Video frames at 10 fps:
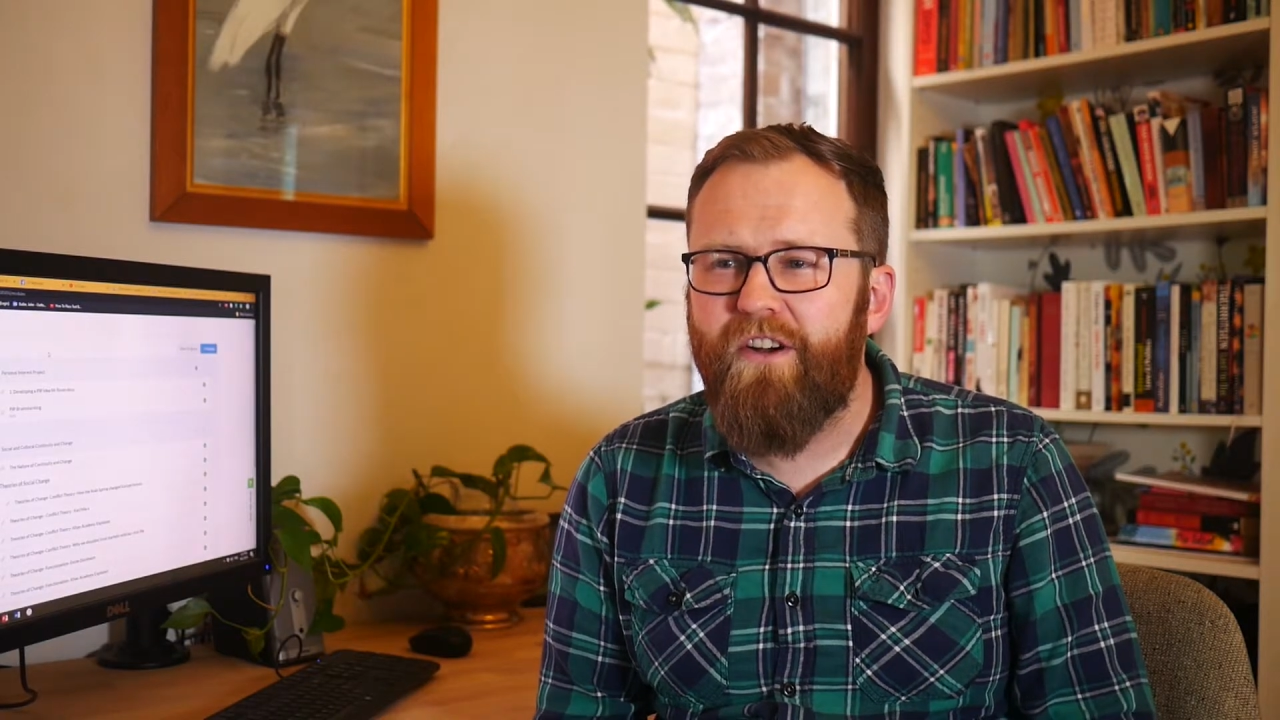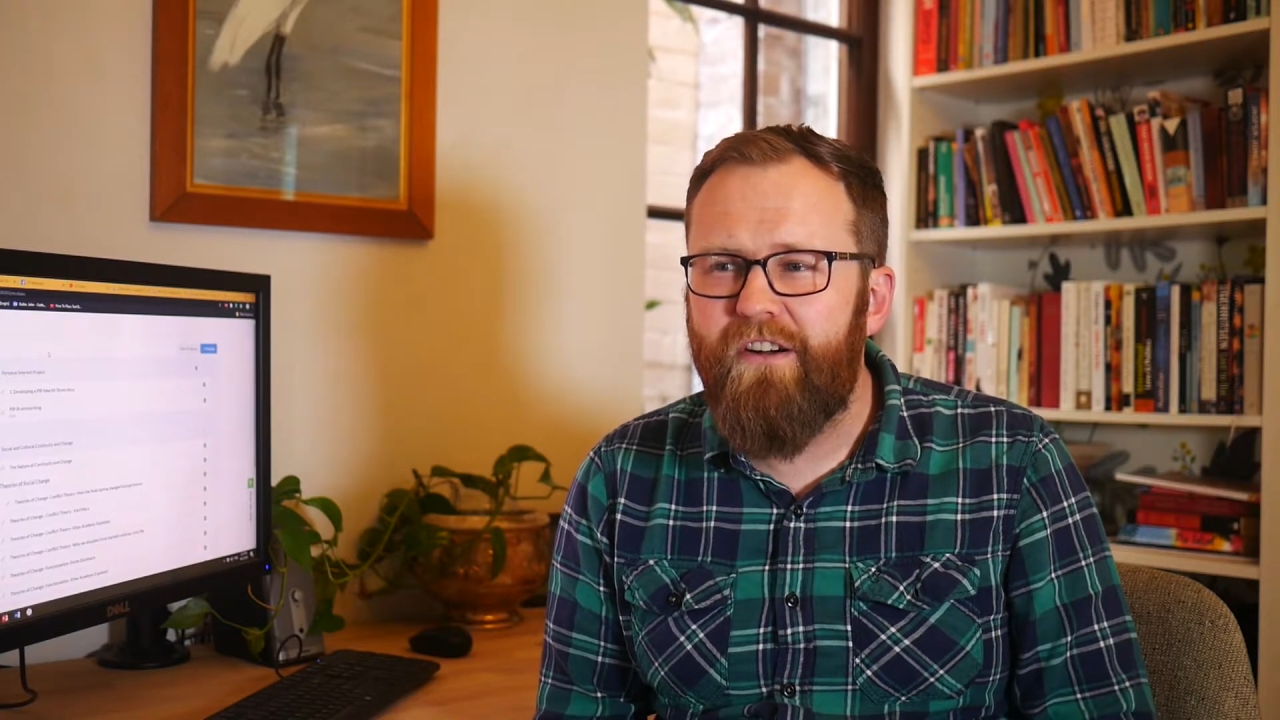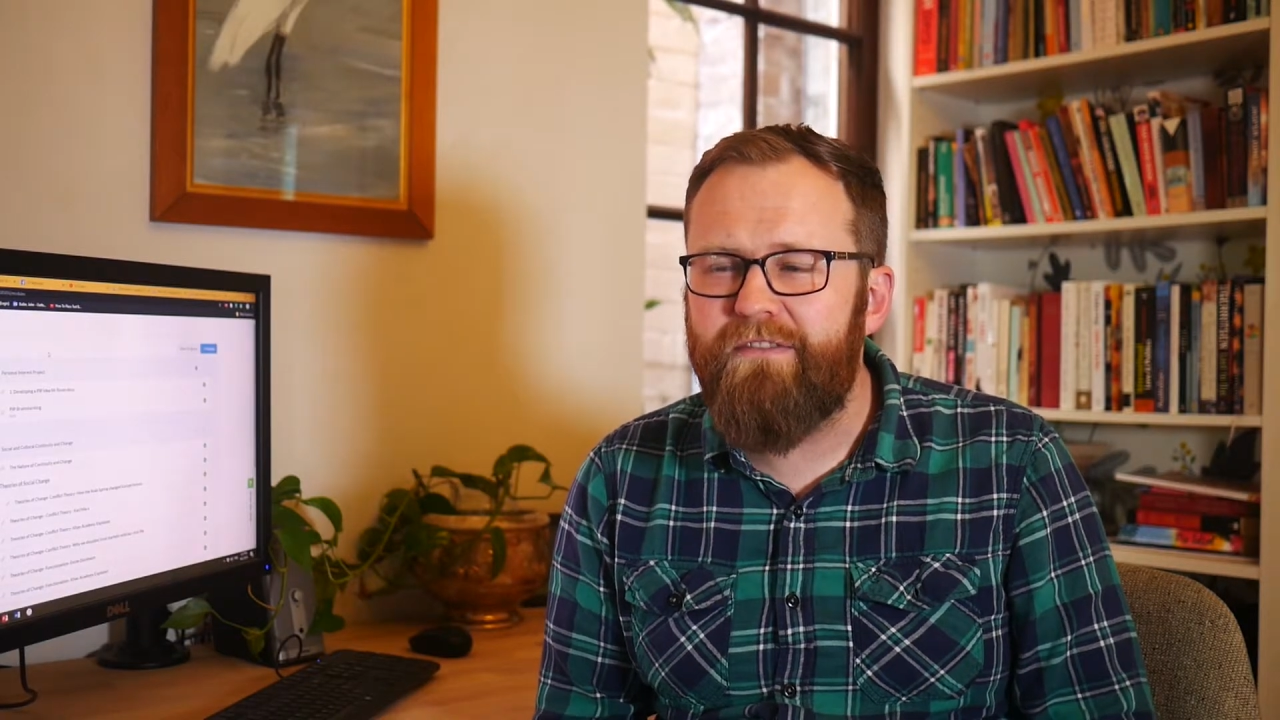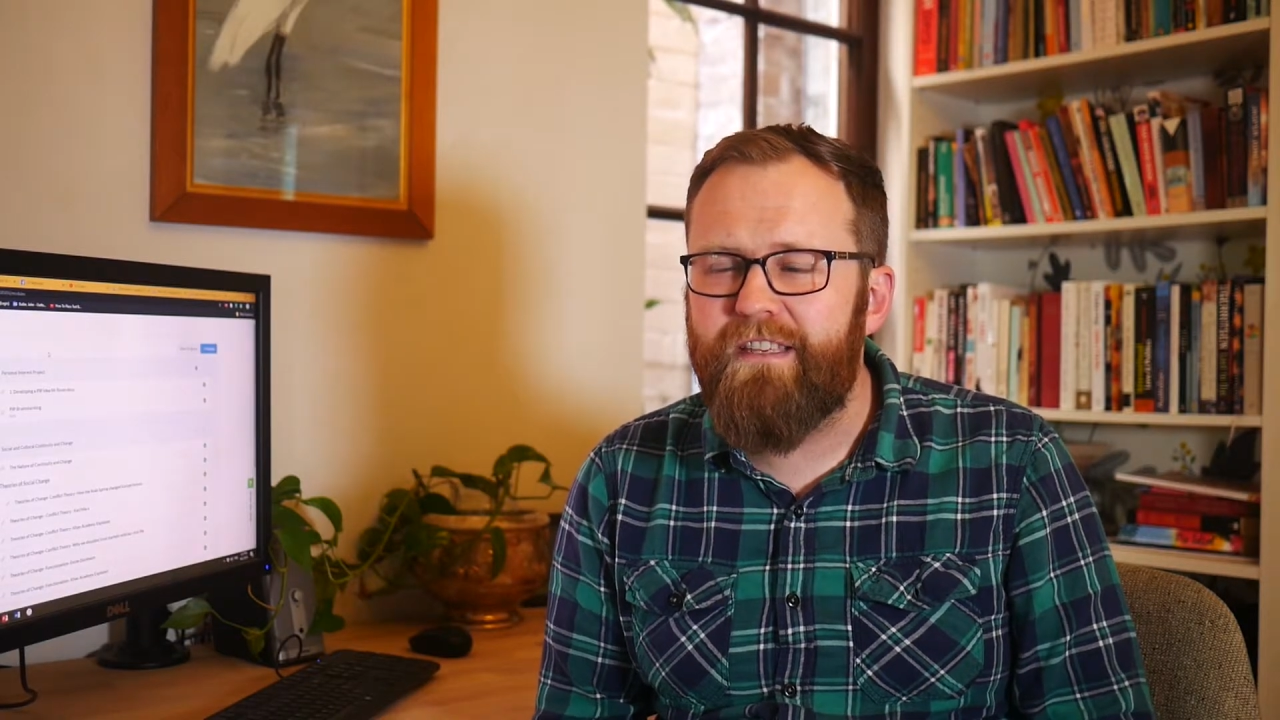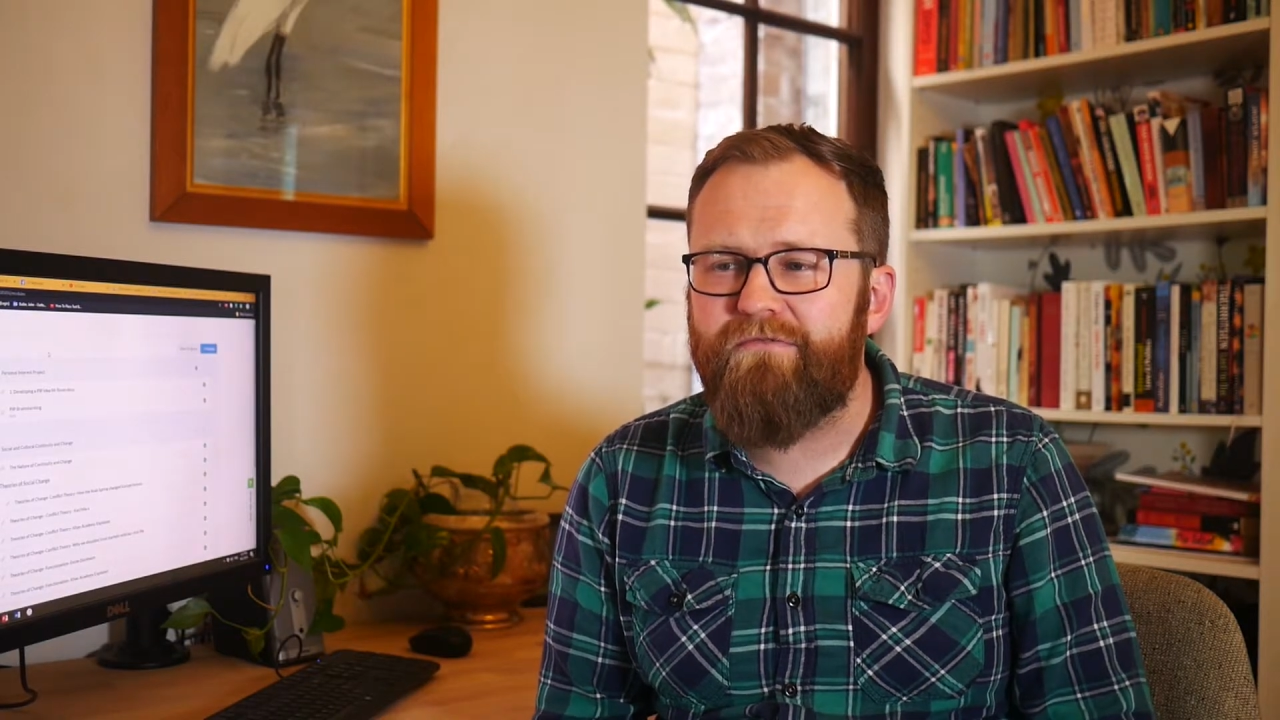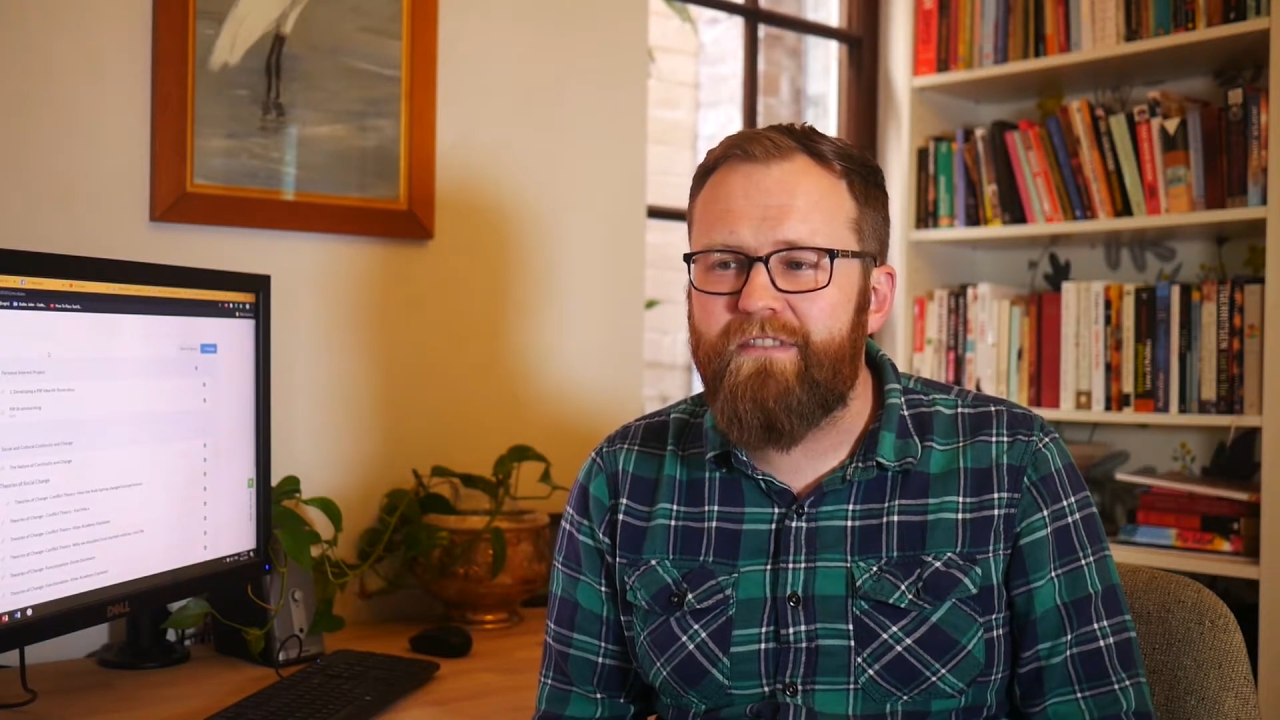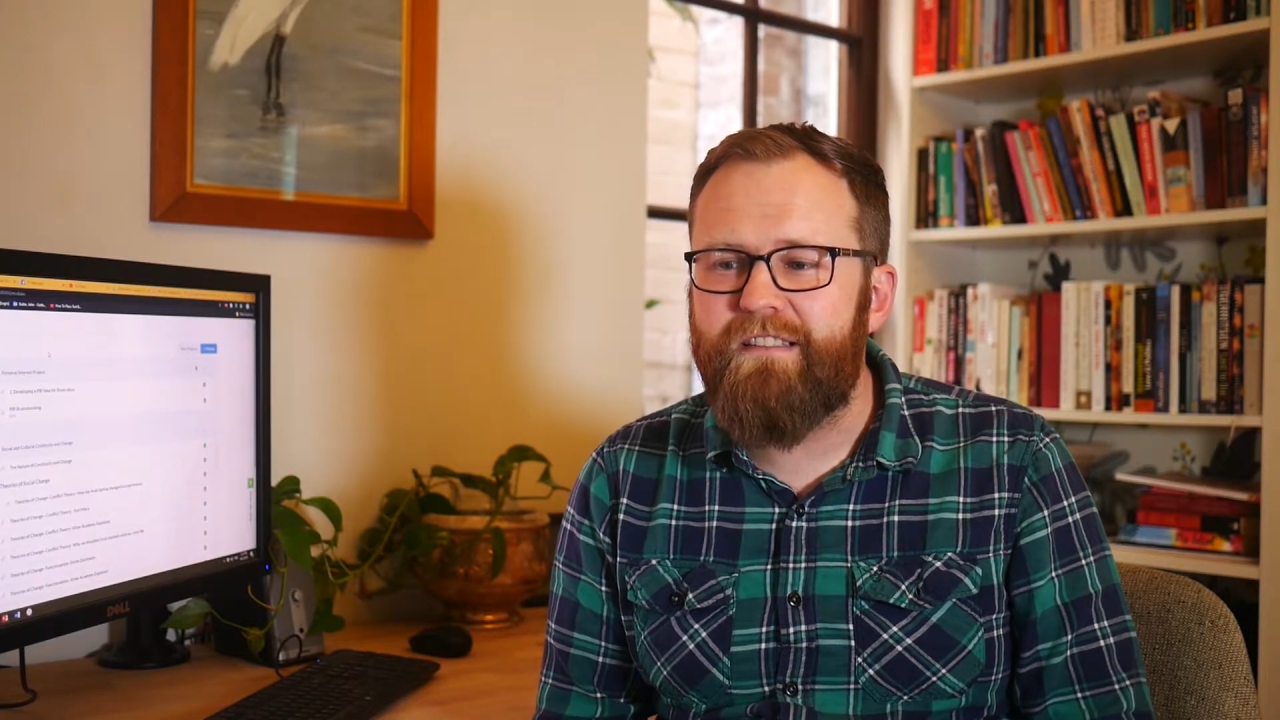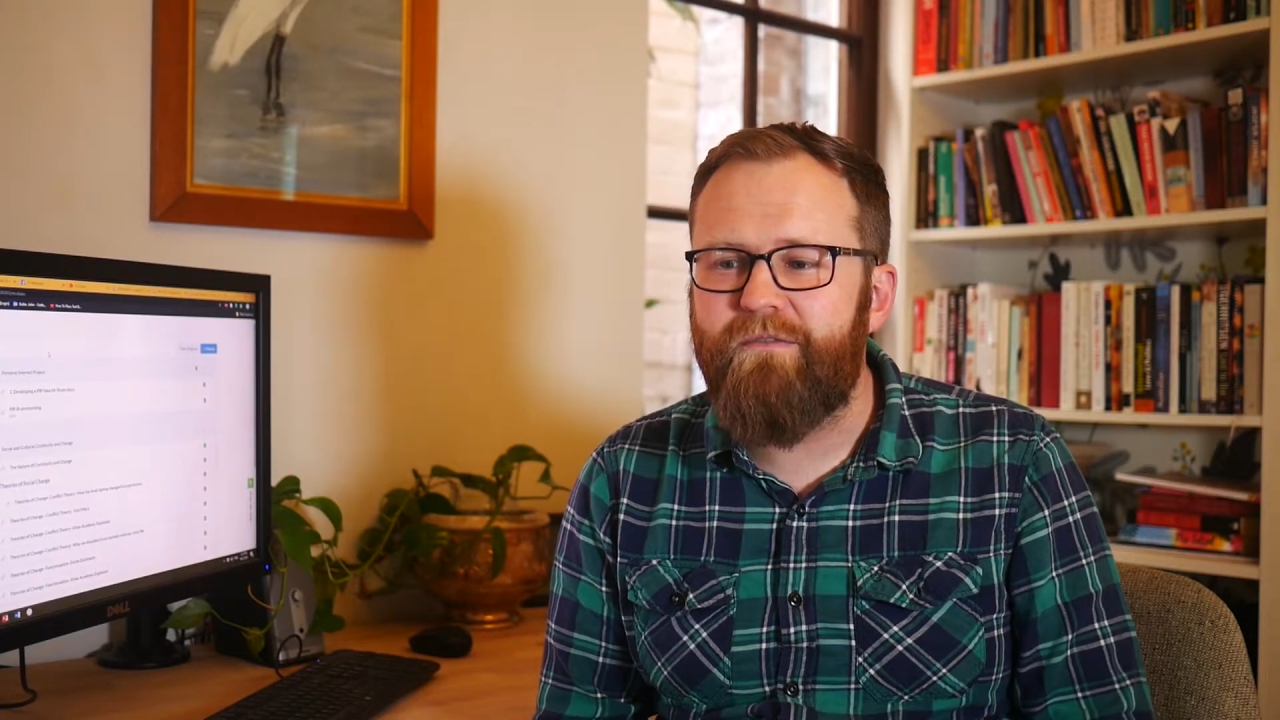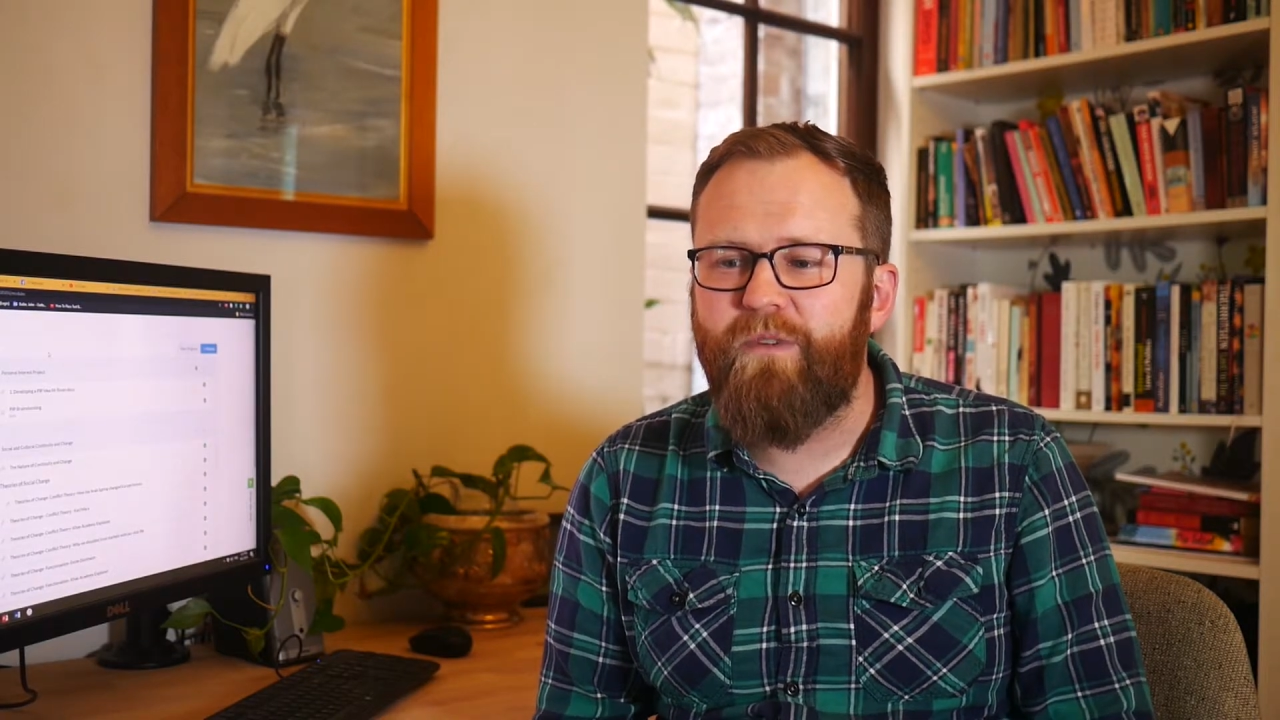obvious reason